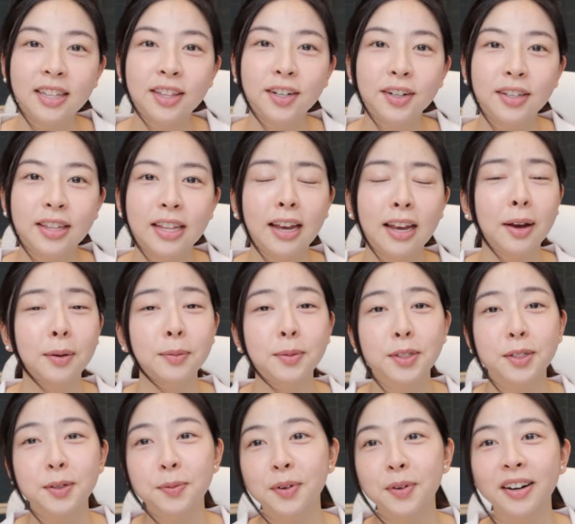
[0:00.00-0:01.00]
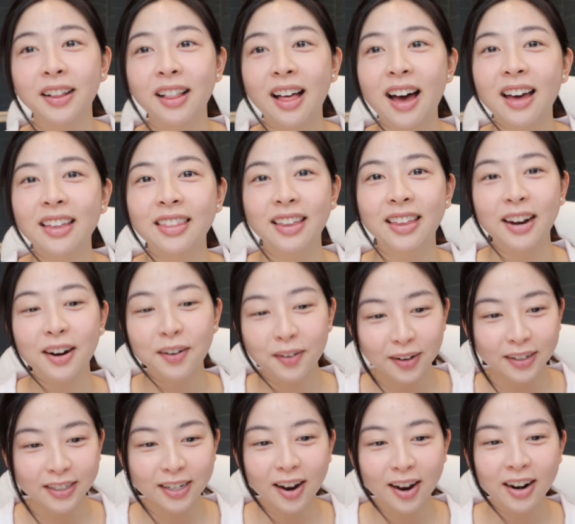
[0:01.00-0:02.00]
third thing I'm super glad that I
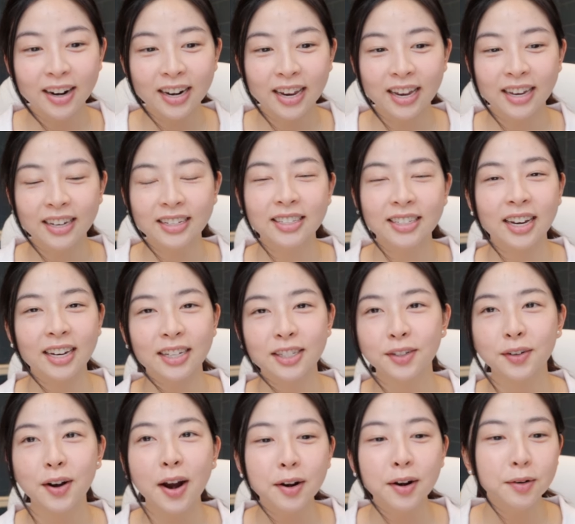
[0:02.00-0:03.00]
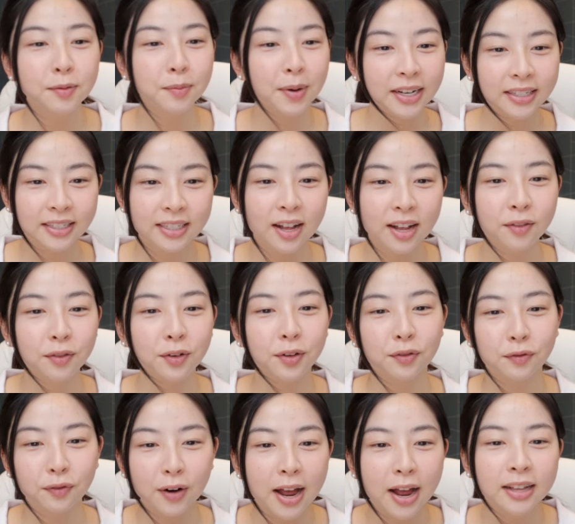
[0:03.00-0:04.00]
worked on is I surrounded myself
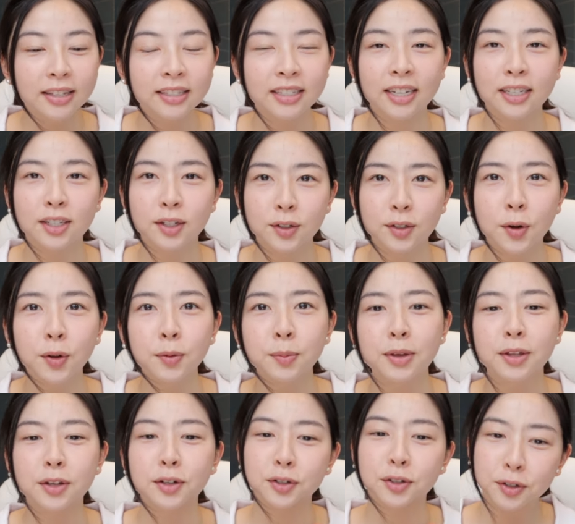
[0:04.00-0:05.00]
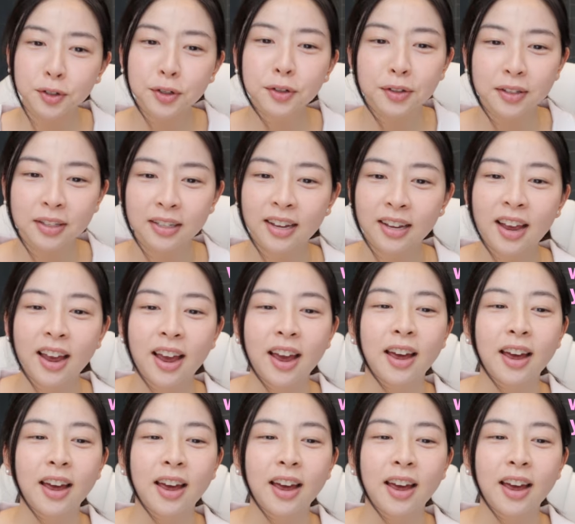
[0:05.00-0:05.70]
with friends that told me the truth